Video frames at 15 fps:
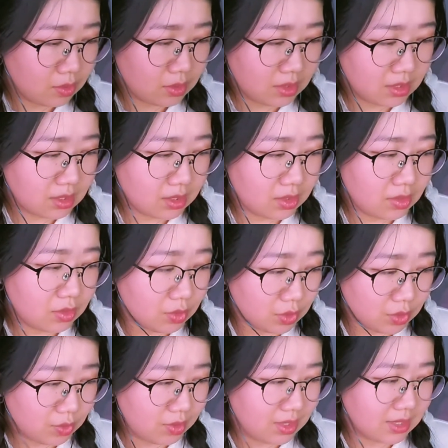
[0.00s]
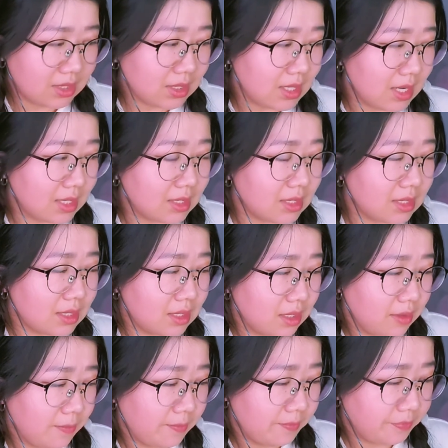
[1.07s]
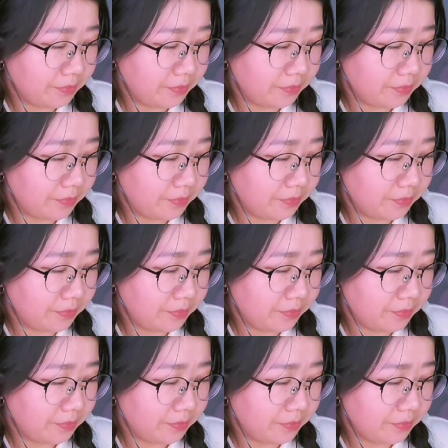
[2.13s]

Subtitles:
to do this test.